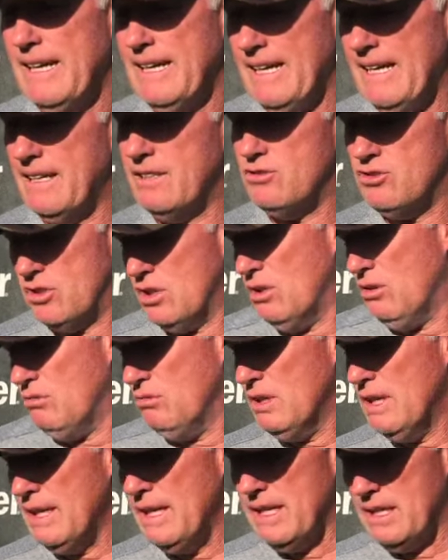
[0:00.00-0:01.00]
And so,
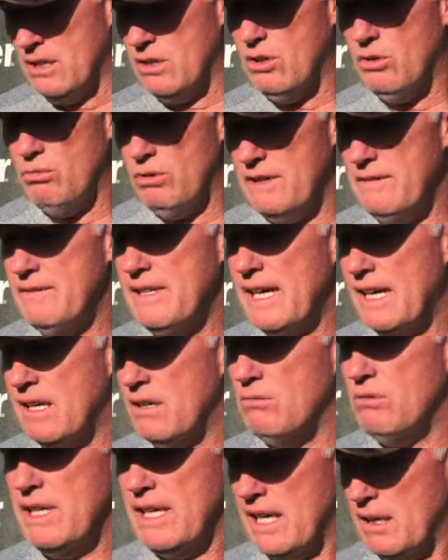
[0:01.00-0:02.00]
you know, we got
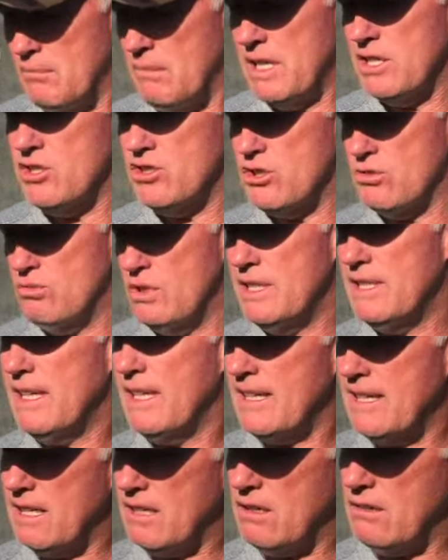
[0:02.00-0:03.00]
to make sure we
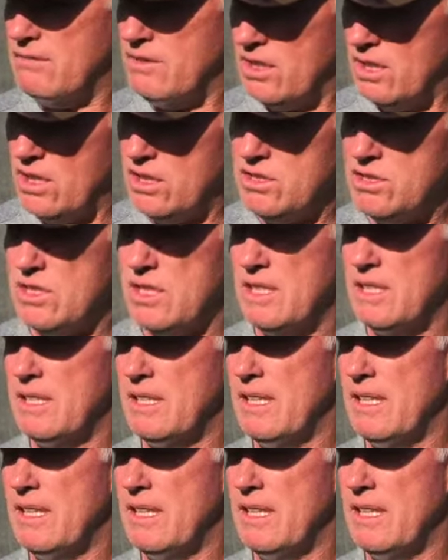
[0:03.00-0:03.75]
take care of us and